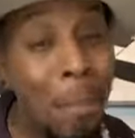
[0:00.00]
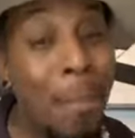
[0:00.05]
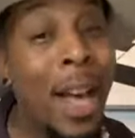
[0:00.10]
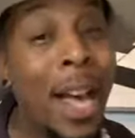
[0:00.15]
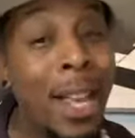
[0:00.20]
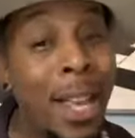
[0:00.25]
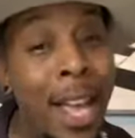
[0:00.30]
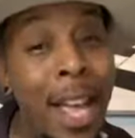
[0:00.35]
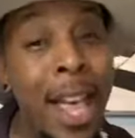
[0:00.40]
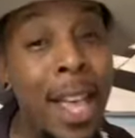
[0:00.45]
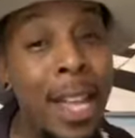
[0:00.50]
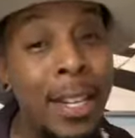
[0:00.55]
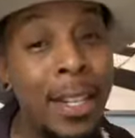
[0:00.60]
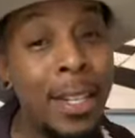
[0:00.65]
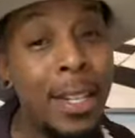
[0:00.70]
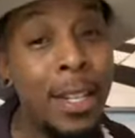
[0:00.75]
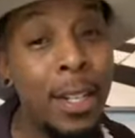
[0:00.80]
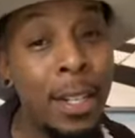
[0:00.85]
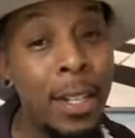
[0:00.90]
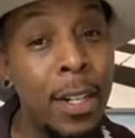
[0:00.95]
be my
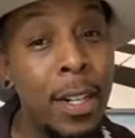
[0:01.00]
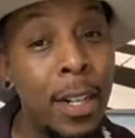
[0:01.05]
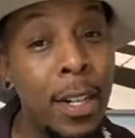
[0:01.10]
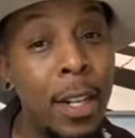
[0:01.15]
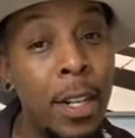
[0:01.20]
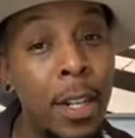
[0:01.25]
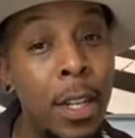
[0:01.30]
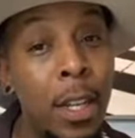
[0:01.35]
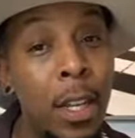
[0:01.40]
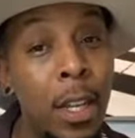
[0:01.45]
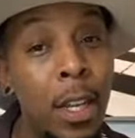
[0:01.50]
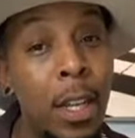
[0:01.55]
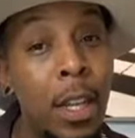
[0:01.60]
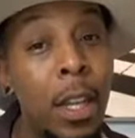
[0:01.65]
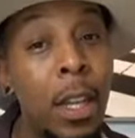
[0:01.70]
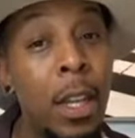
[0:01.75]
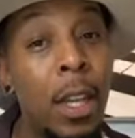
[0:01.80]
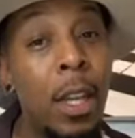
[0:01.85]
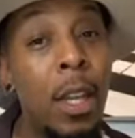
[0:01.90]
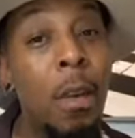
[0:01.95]
guest.
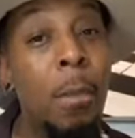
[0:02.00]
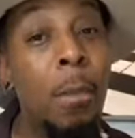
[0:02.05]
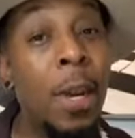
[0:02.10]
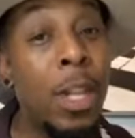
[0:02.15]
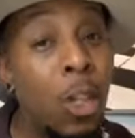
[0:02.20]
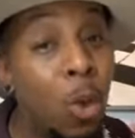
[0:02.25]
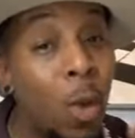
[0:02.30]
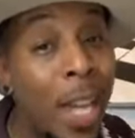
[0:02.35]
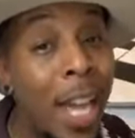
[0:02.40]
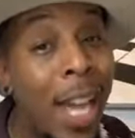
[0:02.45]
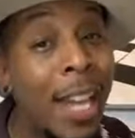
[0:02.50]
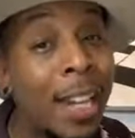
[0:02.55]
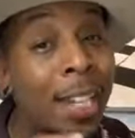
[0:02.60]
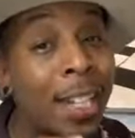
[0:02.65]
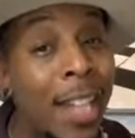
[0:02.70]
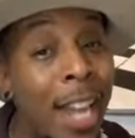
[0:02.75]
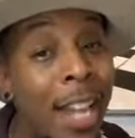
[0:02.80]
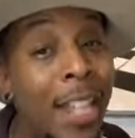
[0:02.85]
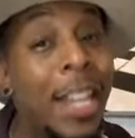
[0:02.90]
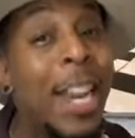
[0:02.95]
But you can't
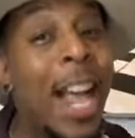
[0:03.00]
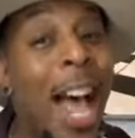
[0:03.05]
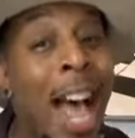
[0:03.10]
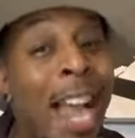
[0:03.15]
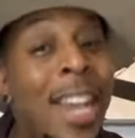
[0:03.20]
say that